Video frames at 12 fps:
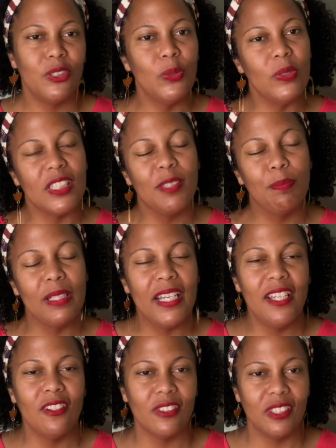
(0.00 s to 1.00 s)

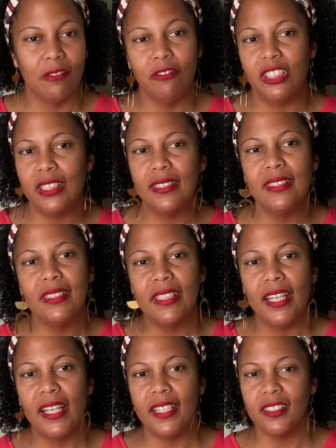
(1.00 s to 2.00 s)
explain herself, just in
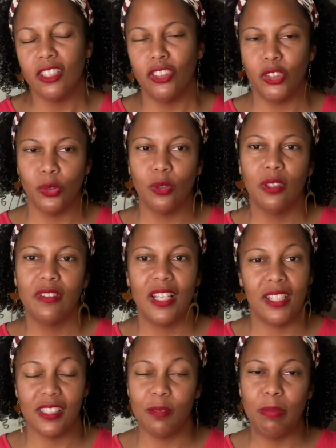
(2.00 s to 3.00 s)
case a juror that
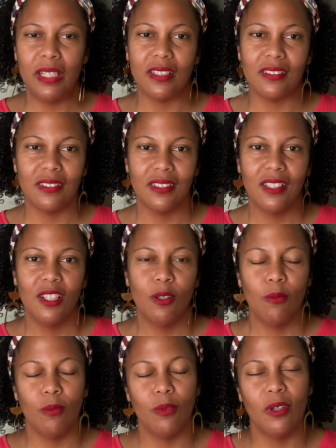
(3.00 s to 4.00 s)
is picked
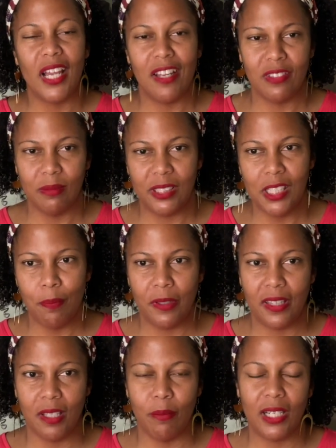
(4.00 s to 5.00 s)
will have some
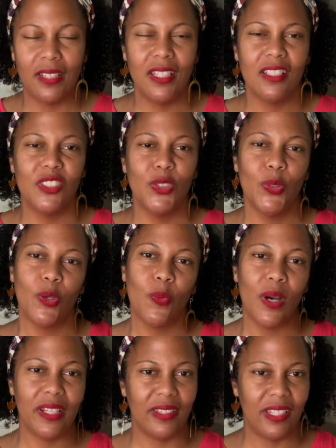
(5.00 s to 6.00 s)
sympathy. But I think it's doing
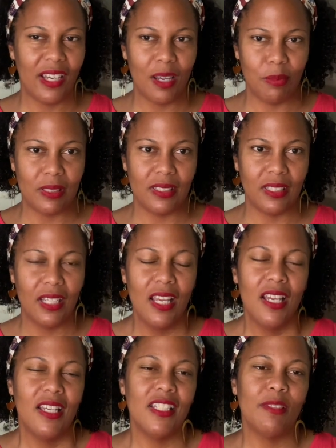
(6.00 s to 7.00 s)
quite the opposite.
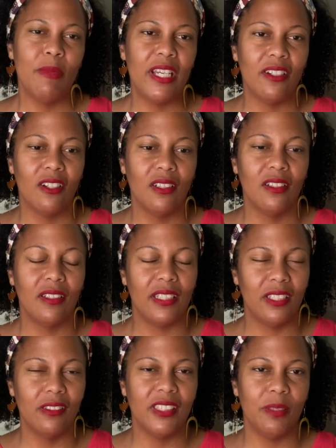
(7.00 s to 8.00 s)
It's making her look
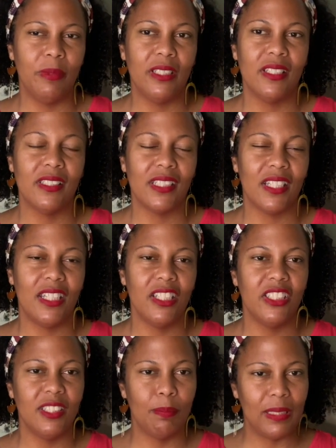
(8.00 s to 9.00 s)
guilty, because I think
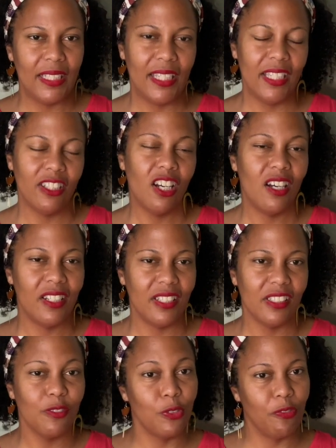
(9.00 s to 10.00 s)
she's playing the
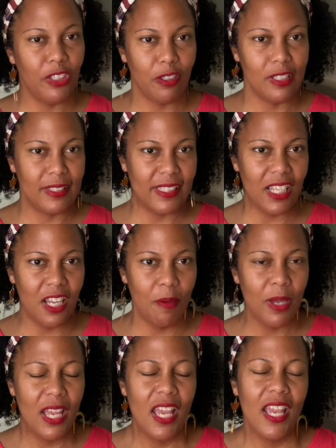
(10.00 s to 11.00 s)
audience for very
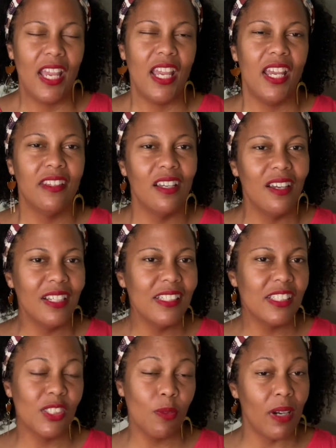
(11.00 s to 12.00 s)
dumb. And the audience
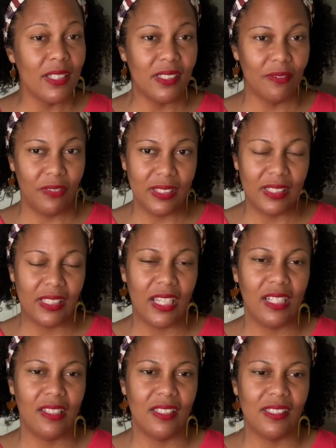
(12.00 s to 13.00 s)
is quite
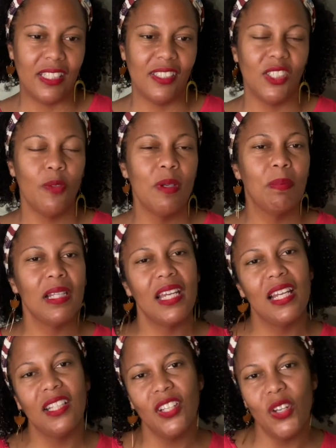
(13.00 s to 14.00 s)
sophisticated these days. Though we play
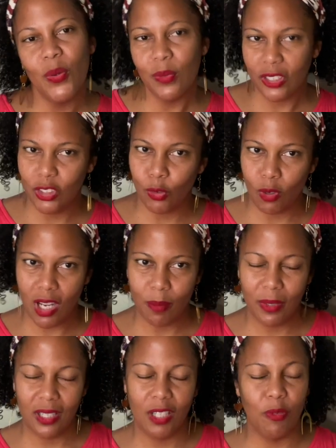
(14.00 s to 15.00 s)
along with the
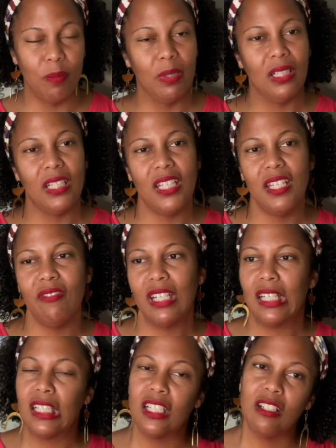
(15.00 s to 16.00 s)
drama and we believe it
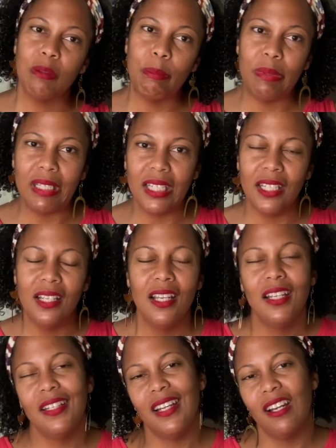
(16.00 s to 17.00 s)
a little bit,
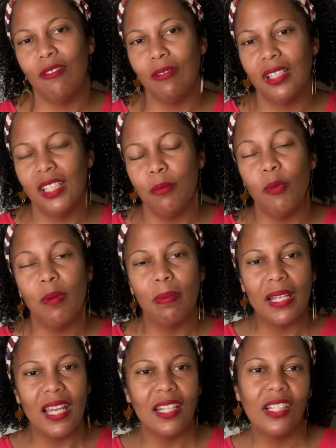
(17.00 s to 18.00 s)
not really, but we
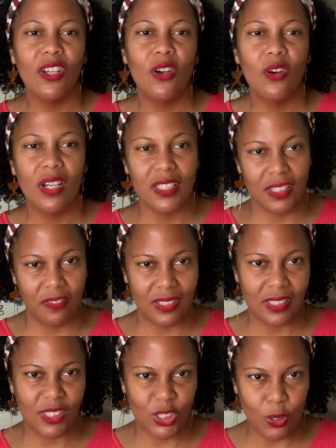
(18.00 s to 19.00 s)
play along as if it's
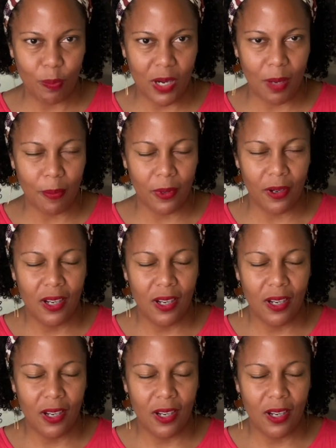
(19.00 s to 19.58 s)
a soap opera.